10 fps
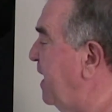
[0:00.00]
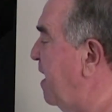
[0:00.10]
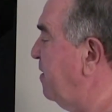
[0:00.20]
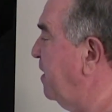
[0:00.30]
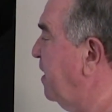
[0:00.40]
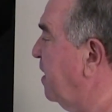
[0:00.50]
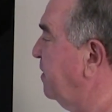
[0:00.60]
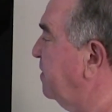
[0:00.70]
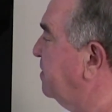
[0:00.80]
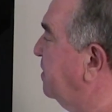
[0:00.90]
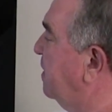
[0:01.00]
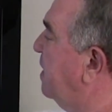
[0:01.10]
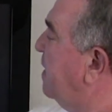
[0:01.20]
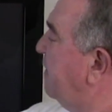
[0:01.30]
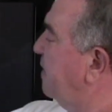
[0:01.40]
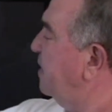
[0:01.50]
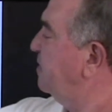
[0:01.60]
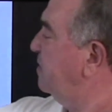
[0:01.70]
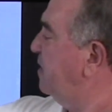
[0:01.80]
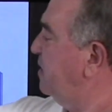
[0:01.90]
down conductors.
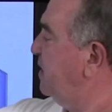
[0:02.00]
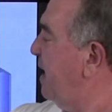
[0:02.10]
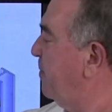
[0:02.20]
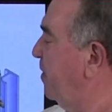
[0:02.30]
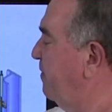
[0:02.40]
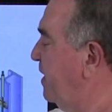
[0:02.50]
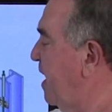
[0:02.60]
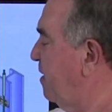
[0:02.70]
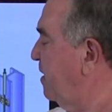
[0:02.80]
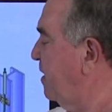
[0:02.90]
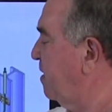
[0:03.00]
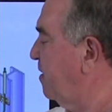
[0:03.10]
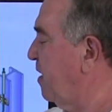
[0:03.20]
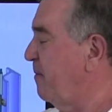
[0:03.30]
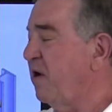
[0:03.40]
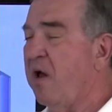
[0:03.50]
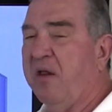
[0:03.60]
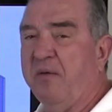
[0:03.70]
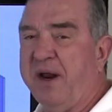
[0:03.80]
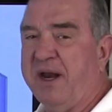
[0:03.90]
This is an example of a down conductor coming all
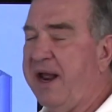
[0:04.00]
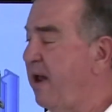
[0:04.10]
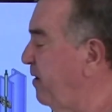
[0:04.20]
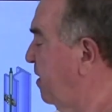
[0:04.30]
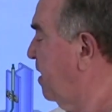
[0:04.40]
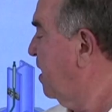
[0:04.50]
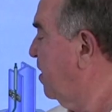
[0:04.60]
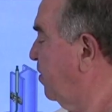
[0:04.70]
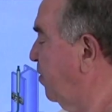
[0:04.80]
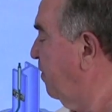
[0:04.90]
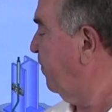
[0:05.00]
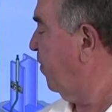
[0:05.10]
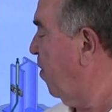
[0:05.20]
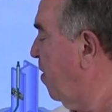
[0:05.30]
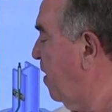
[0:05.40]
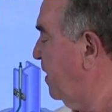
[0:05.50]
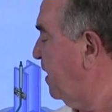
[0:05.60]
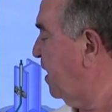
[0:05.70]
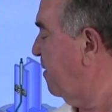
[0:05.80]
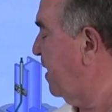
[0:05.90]
the way down to the floor and
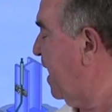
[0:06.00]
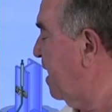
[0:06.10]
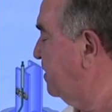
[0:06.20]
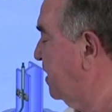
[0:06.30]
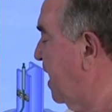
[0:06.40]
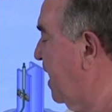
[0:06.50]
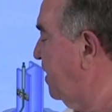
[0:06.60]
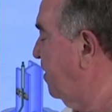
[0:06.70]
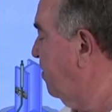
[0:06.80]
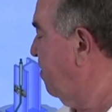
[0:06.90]
then coming outside to the